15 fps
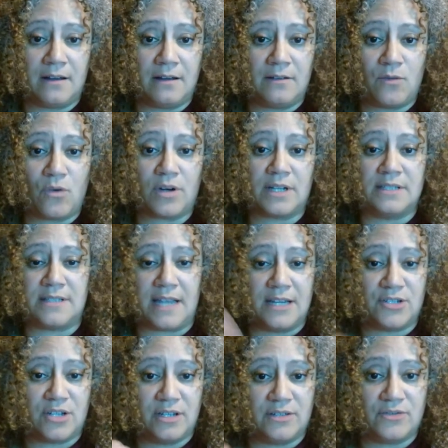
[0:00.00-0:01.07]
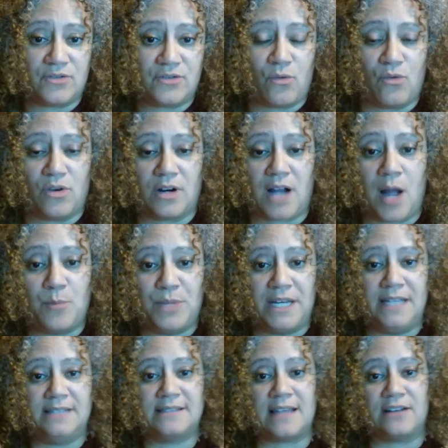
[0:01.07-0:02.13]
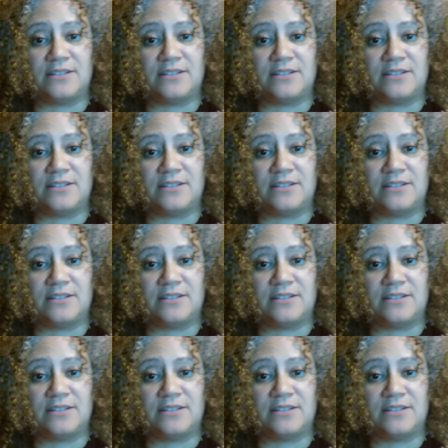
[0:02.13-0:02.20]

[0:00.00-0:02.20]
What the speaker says: organizations or companies that are